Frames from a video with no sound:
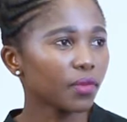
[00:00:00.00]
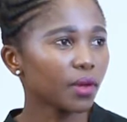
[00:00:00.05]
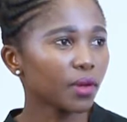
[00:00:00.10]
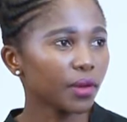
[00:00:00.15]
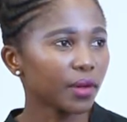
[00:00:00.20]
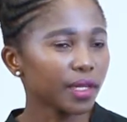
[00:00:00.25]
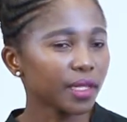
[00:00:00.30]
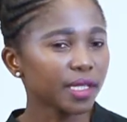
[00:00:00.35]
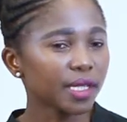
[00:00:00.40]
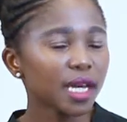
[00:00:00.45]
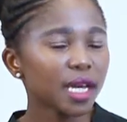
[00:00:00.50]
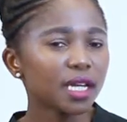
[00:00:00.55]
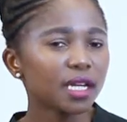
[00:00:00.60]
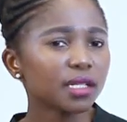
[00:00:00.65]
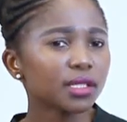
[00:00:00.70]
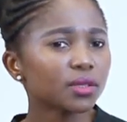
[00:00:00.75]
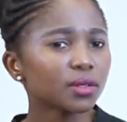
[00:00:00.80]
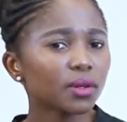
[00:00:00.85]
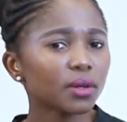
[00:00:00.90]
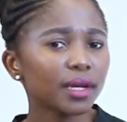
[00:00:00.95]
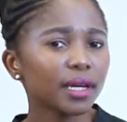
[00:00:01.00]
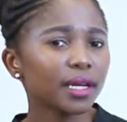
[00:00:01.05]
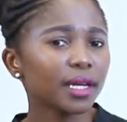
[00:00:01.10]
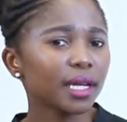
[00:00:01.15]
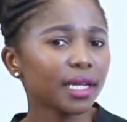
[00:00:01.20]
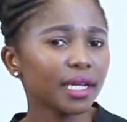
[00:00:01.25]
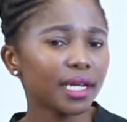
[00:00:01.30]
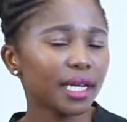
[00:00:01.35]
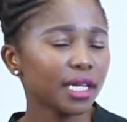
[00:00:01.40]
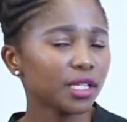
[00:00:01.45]
All right. So
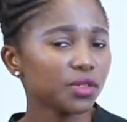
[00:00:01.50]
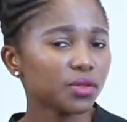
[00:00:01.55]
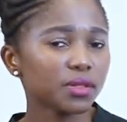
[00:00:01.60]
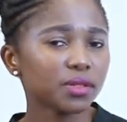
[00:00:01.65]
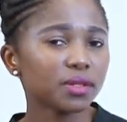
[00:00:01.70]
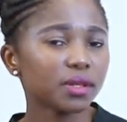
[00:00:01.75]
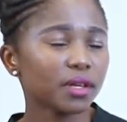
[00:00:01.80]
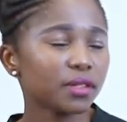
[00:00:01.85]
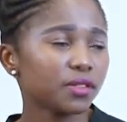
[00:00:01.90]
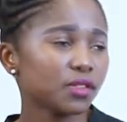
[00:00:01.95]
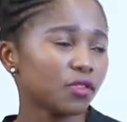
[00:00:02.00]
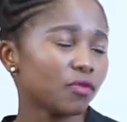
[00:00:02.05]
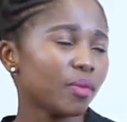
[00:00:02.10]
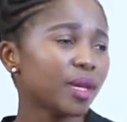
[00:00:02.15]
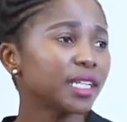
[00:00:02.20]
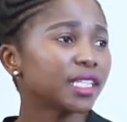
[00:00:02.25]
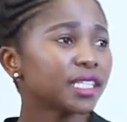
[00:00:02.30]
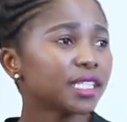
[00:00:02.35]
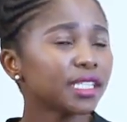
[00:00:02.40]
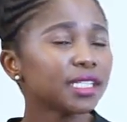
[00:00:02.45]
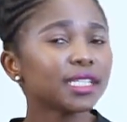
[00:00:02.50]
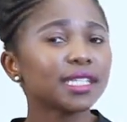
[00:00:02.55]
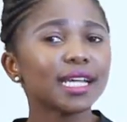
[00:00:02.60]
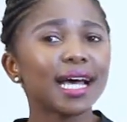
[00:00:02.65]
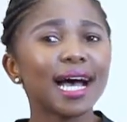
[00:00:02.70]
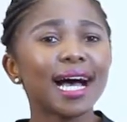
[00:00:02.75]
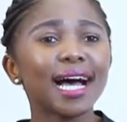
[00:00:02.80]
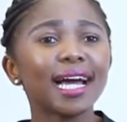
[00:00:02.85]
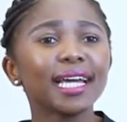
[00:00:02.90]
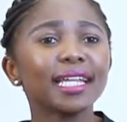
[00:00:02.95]
as you mentioned,
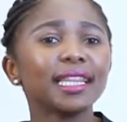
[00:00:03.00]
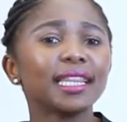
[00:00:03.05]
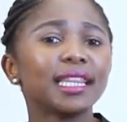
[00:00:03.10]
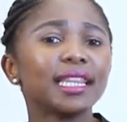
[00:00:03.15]
I